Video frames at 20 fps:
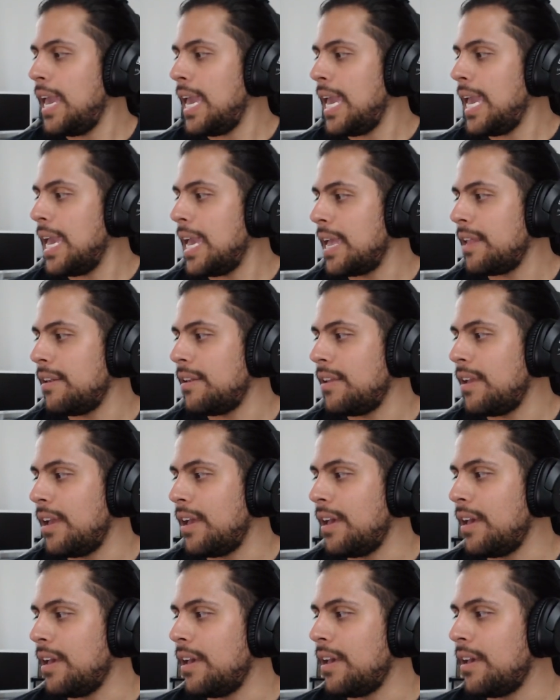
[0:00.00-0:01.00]
and
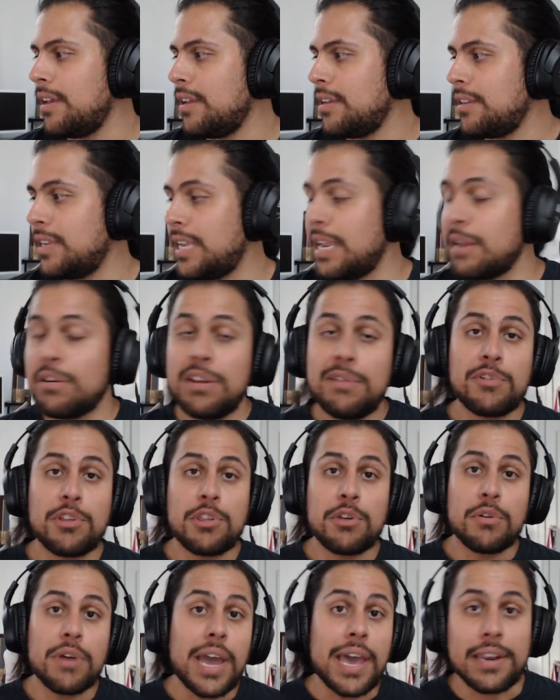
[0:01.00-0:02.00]
uh, get ready for
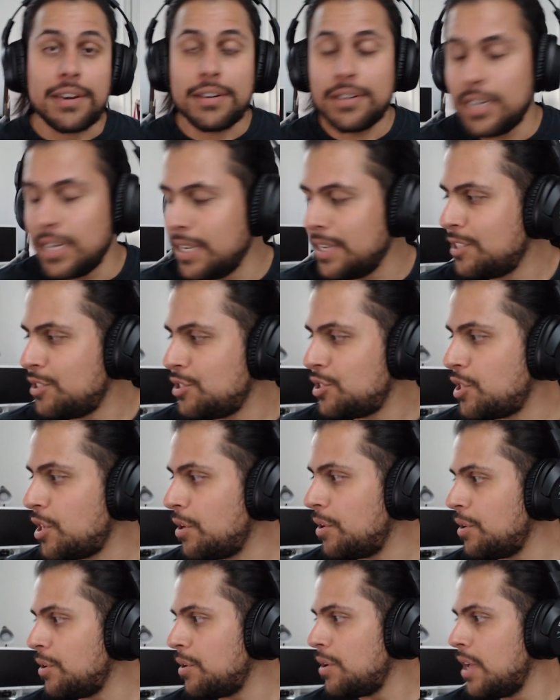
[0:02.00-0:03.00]
the ride.
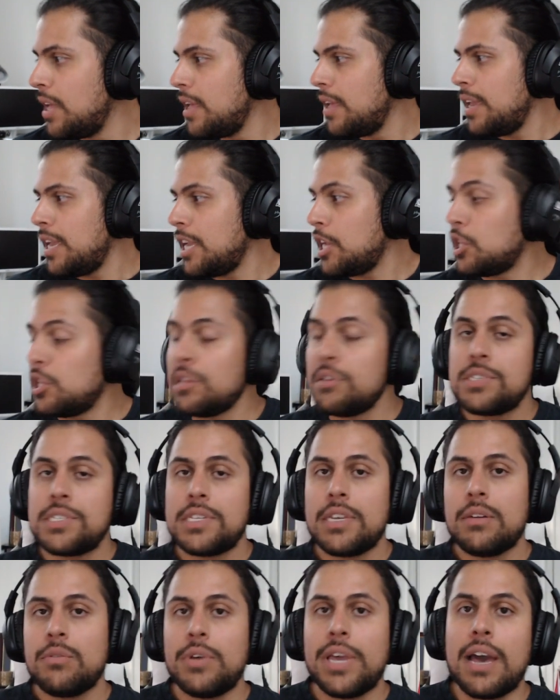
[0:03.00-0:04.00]
So in
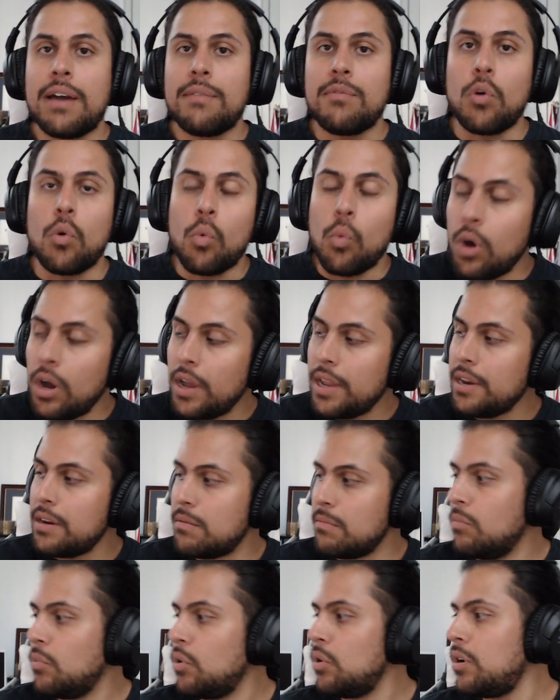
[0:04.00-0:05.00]
closing, we have
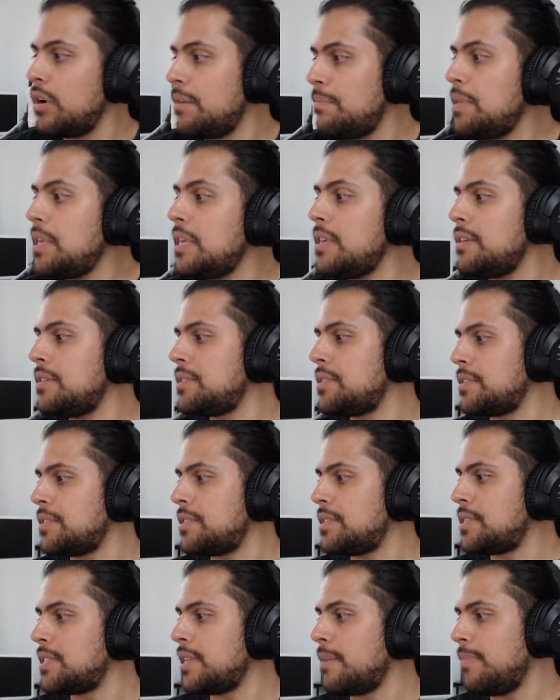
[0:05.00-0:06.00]
one more piece.
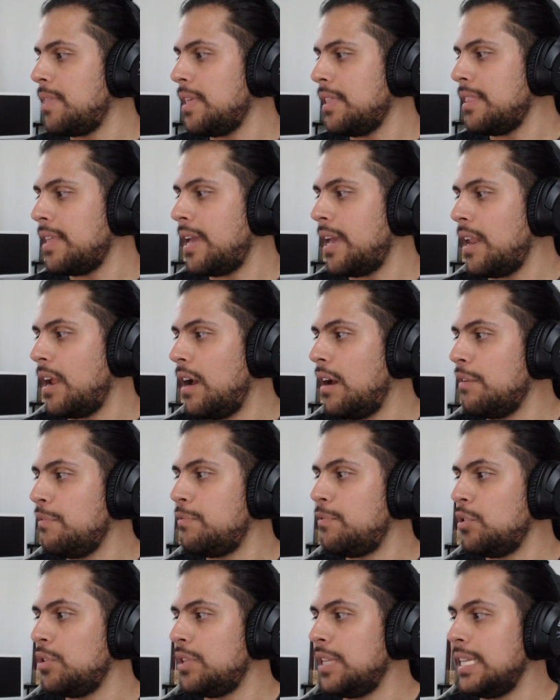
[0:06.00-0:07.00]
This is something that
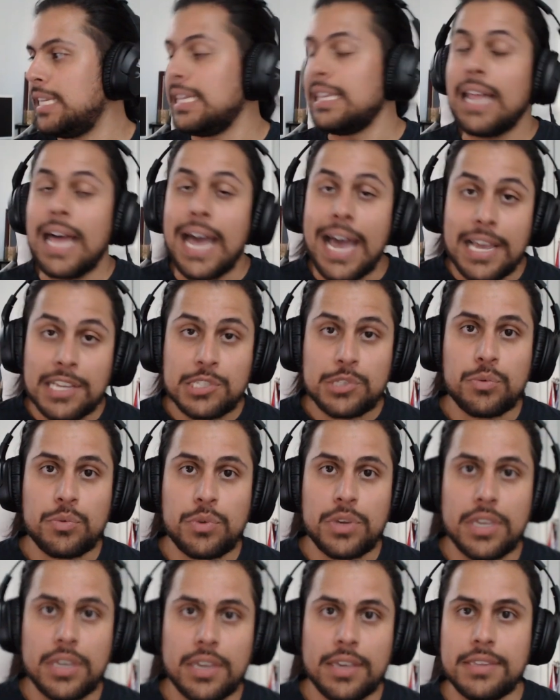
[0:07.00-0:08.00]
unfolded last
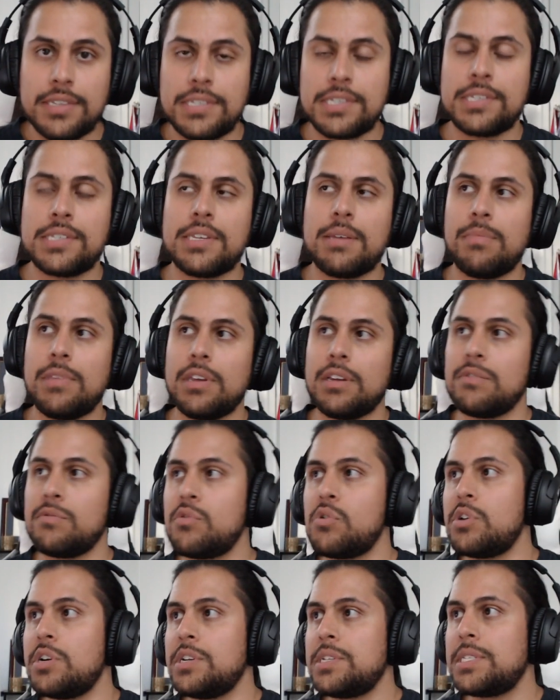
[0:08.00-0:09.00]
week, and this is something, of
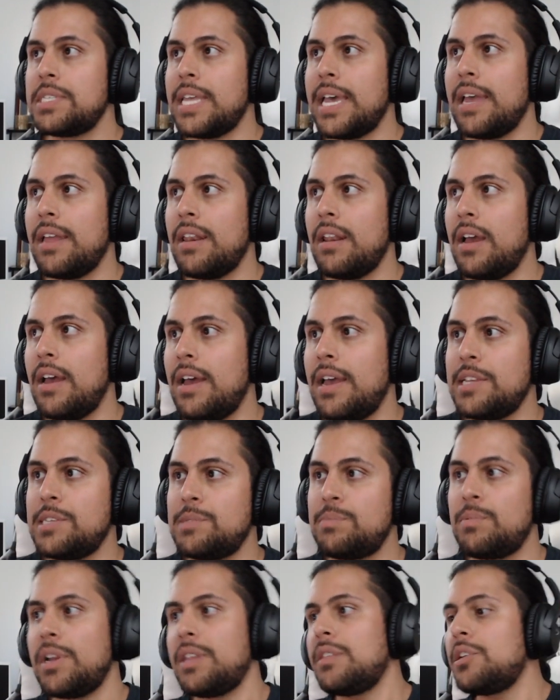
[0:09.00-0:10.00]
course, that uh,
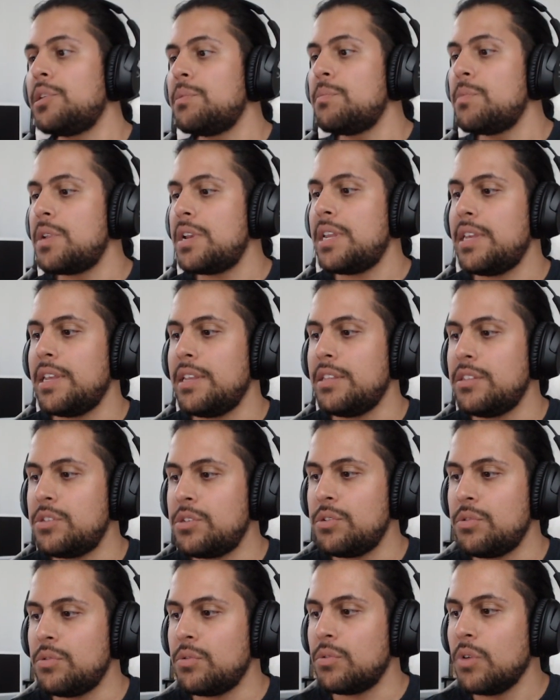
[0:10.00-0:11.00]
has brought the community
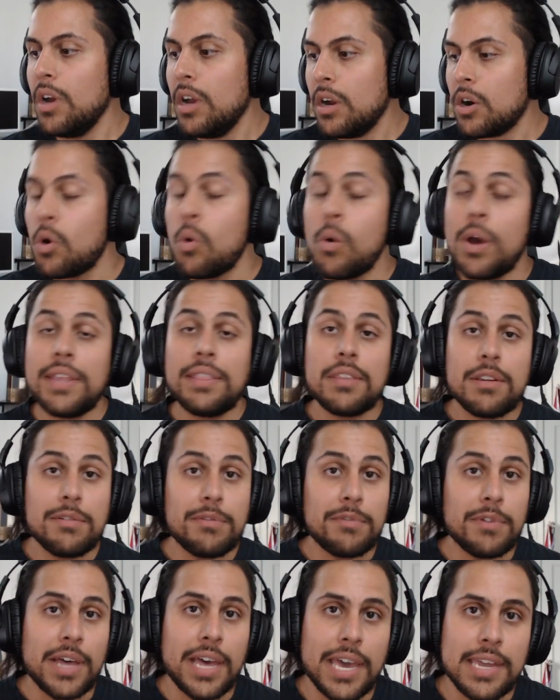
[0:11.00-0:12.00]
into quite the
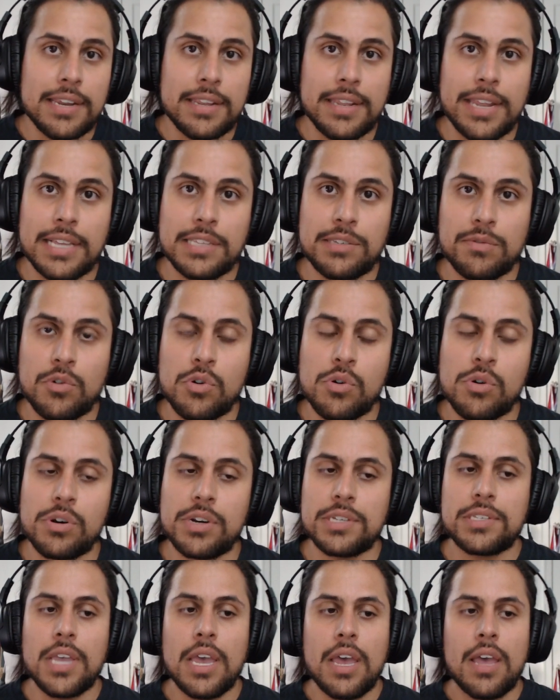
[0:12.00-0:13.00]
divide, and that's, of
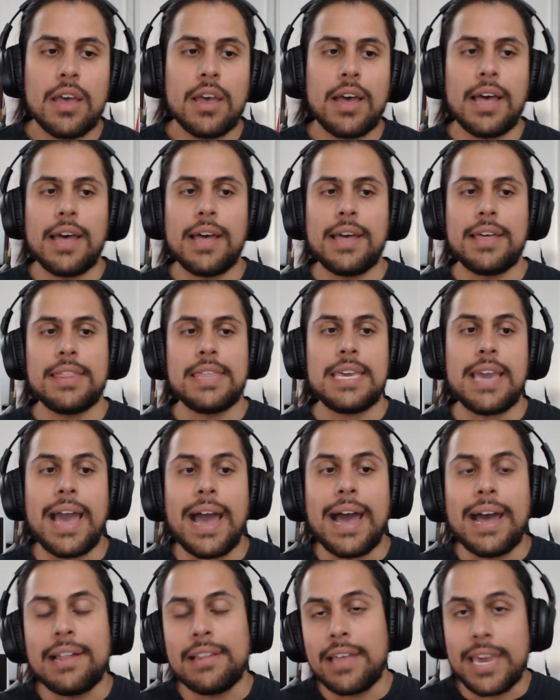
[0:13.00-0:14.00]
course, uh, the
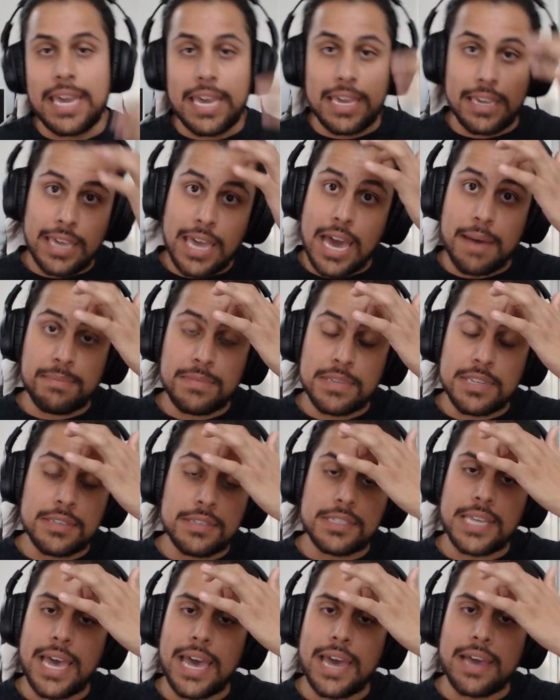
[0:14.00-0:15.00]
ally and Captain
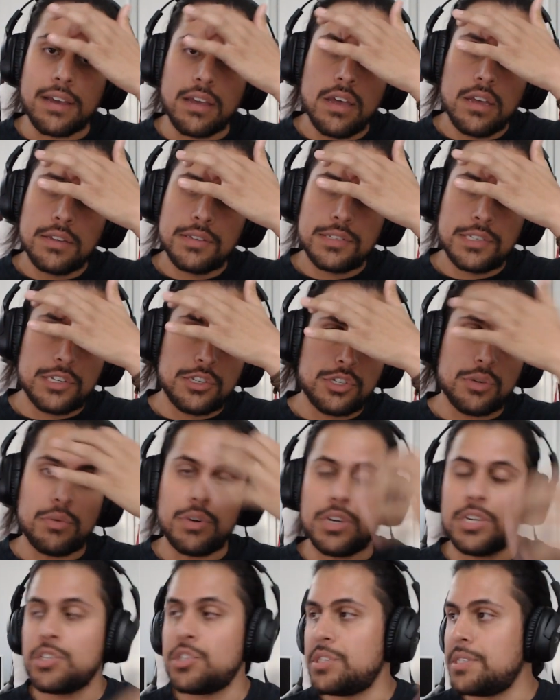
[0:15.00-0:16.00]
Zack
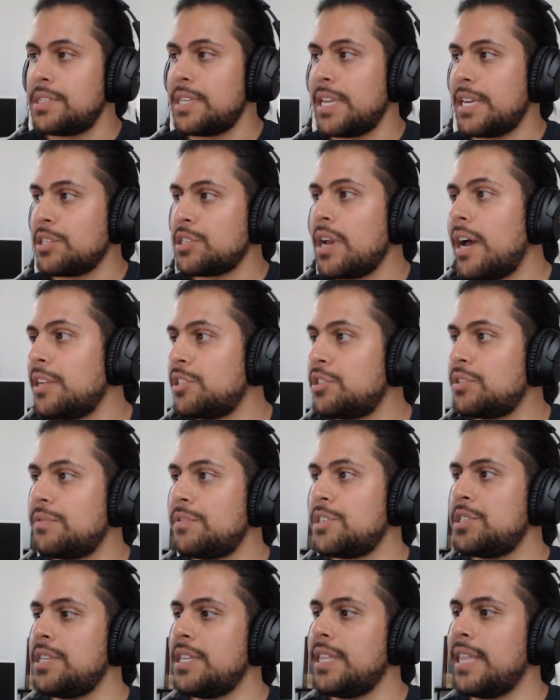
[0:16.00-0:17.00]
situation slash
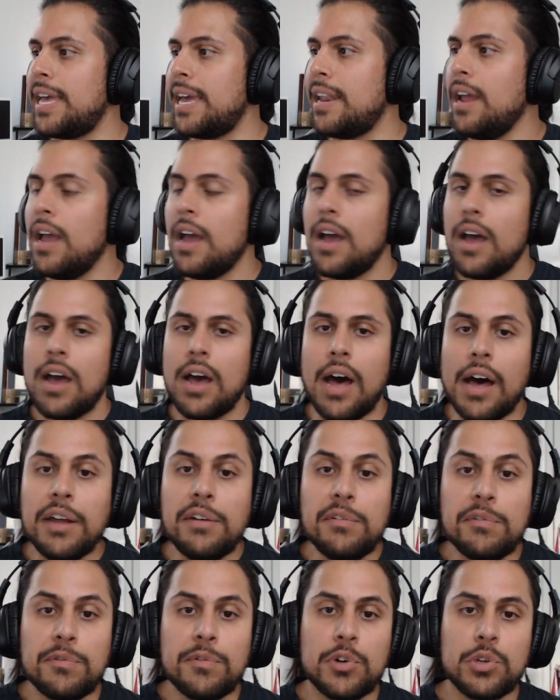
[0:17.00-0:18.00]
controversy that
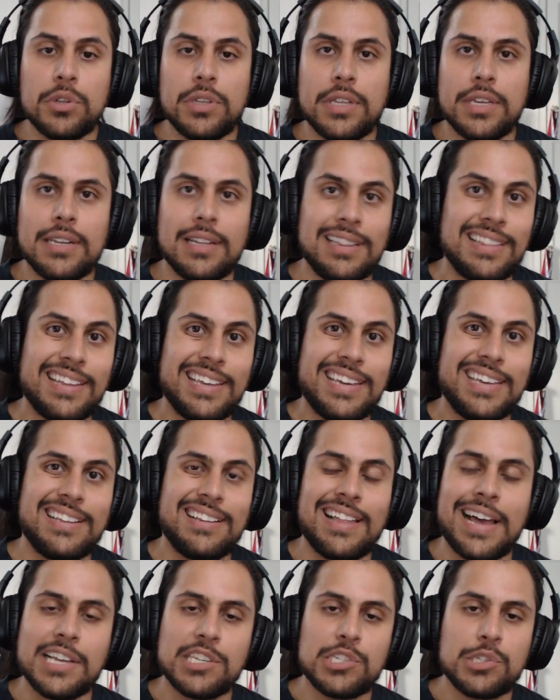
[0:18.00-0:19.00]
unfolded late
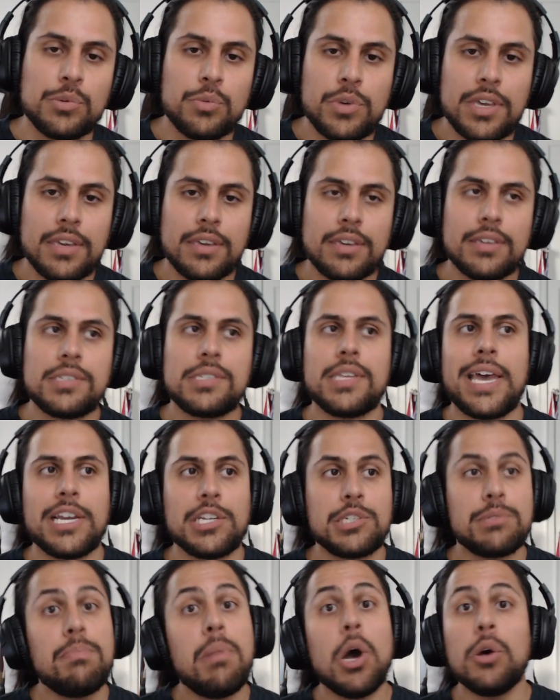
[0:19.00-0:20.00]
last week
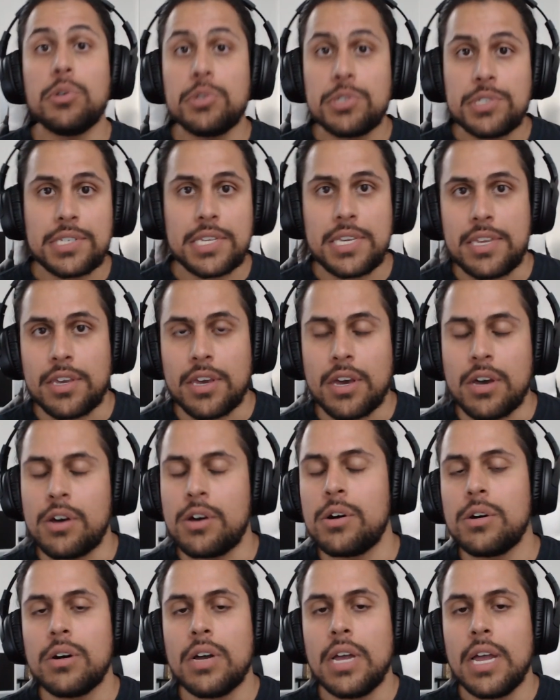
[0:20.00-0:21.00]
slash post
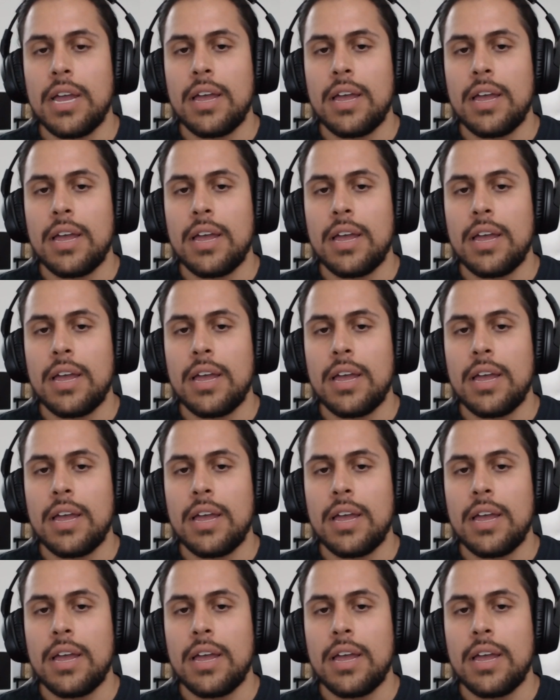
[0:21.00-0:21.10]
CEO.